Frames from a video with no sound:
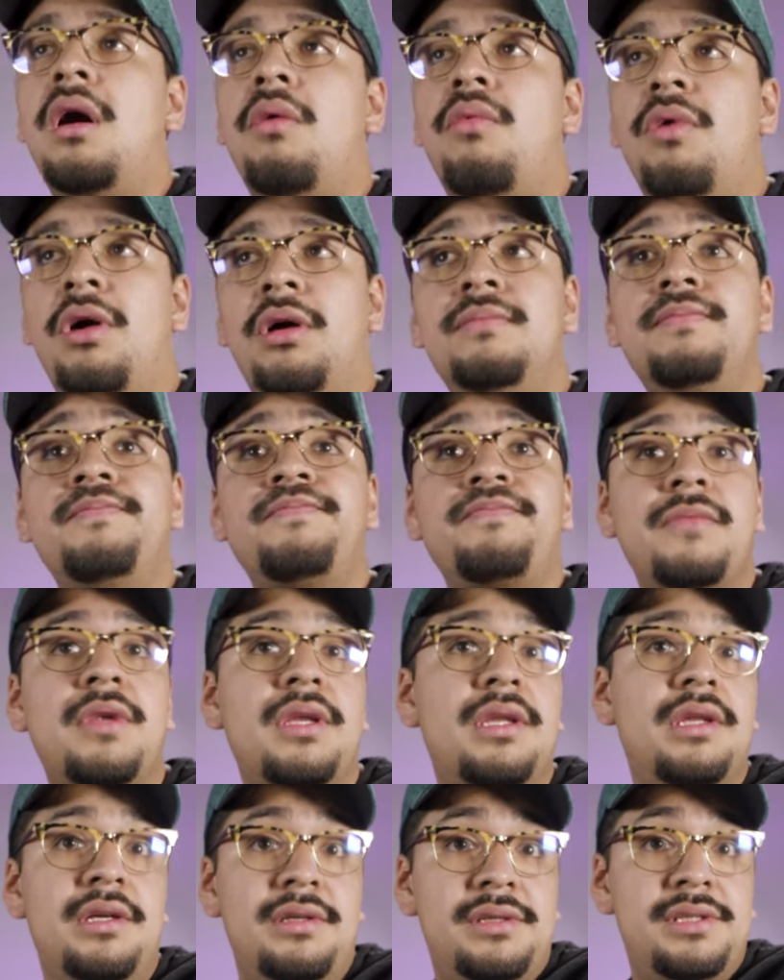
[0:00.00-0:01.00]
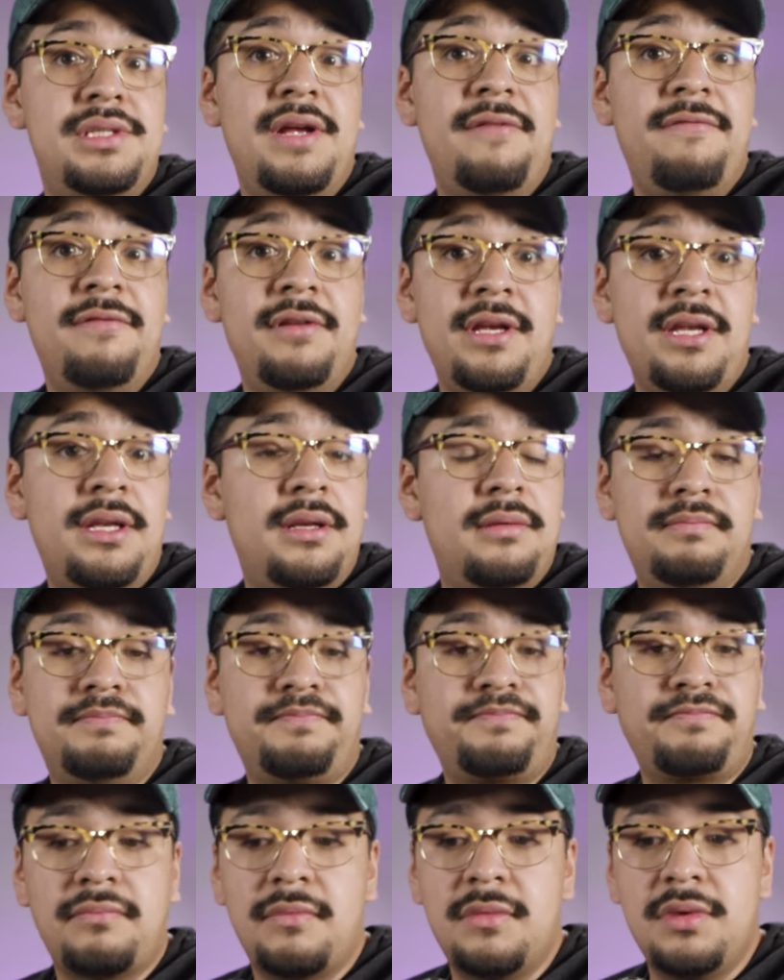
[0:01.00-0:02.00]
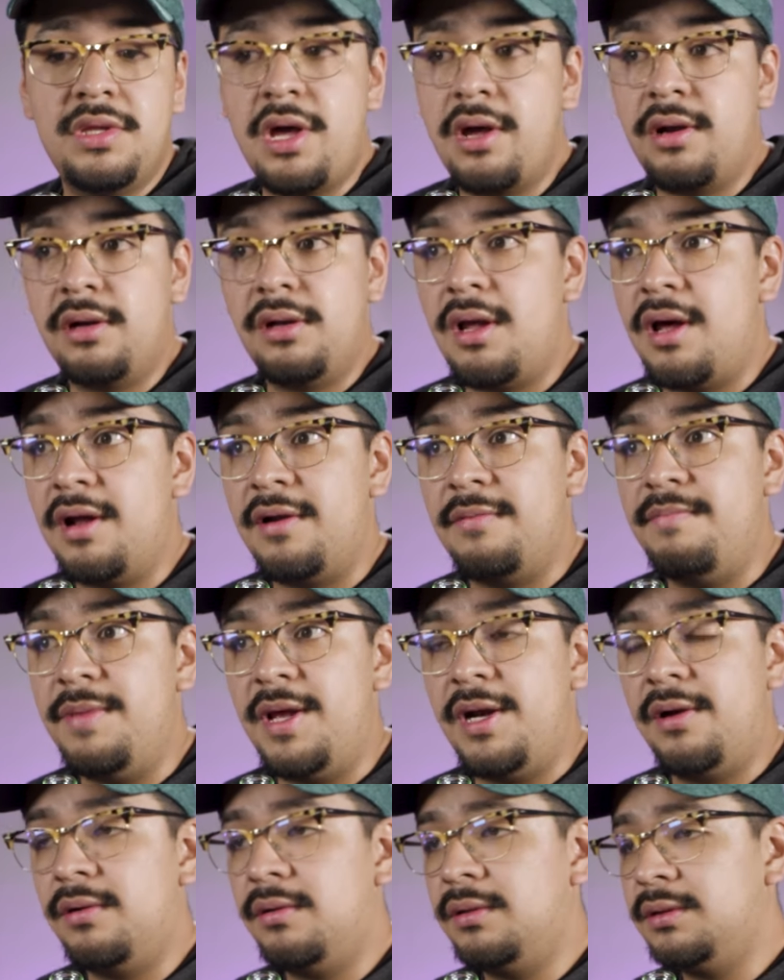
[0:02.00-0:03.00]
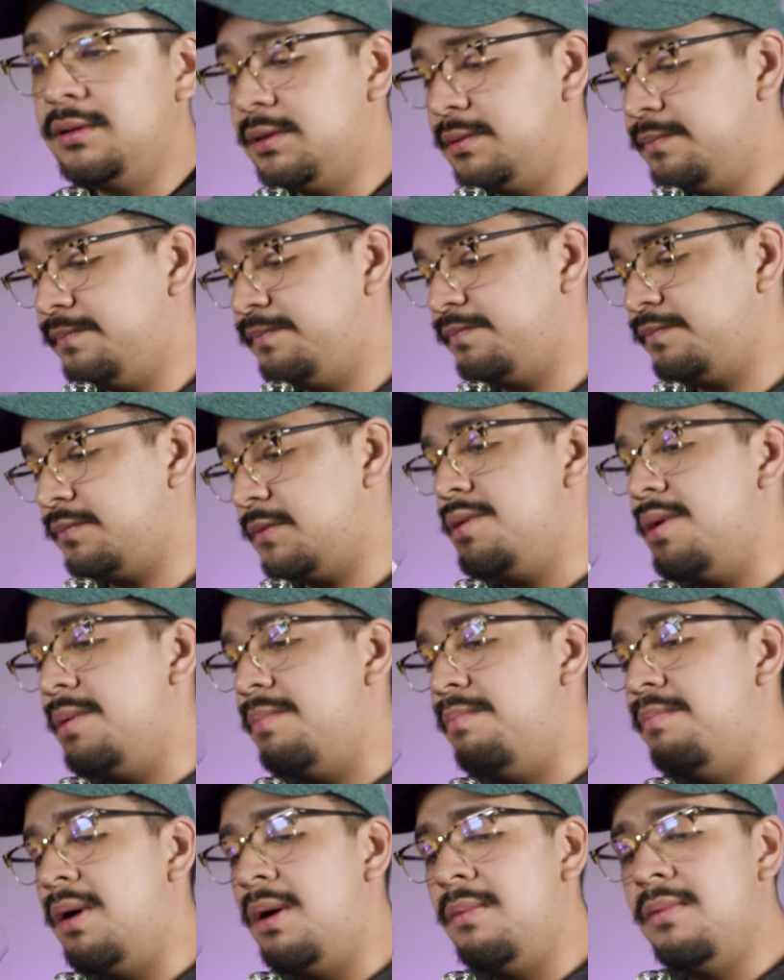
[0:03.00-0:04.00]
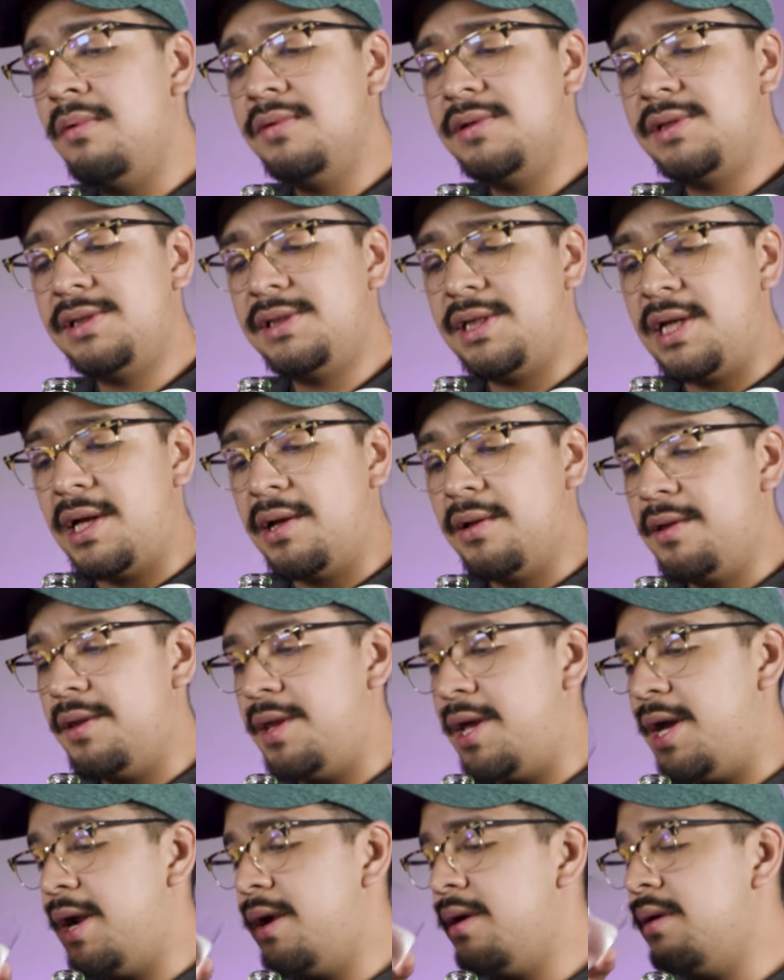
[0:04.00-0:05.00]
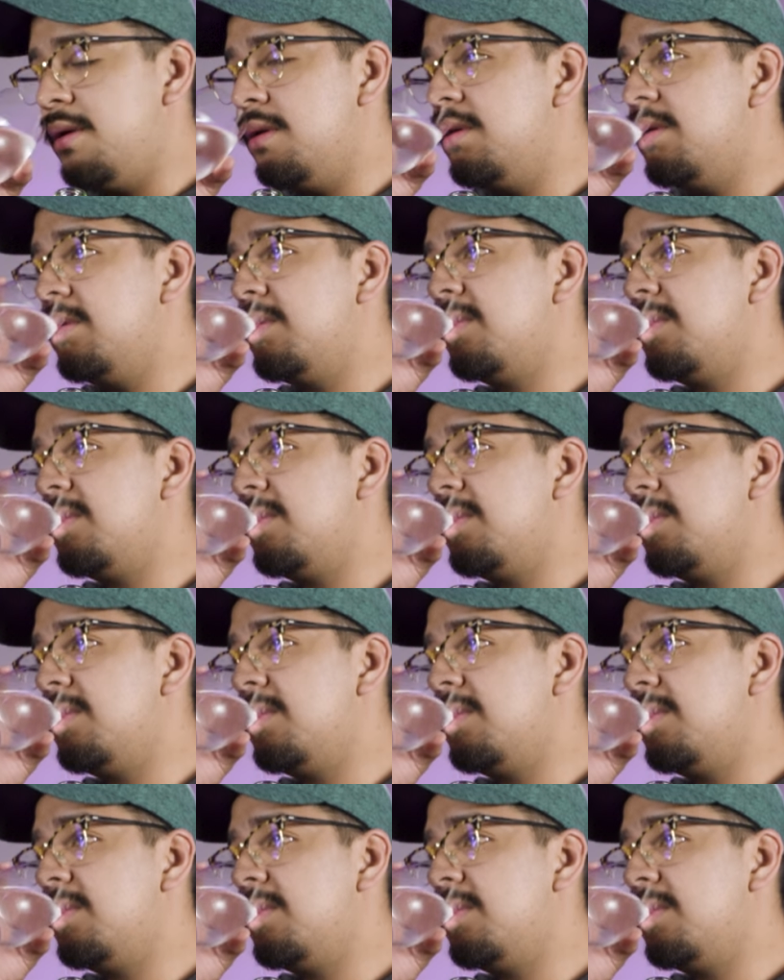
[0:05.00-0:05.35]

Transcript: Well, there's definitely not a lot of minerals. The bubble is still there.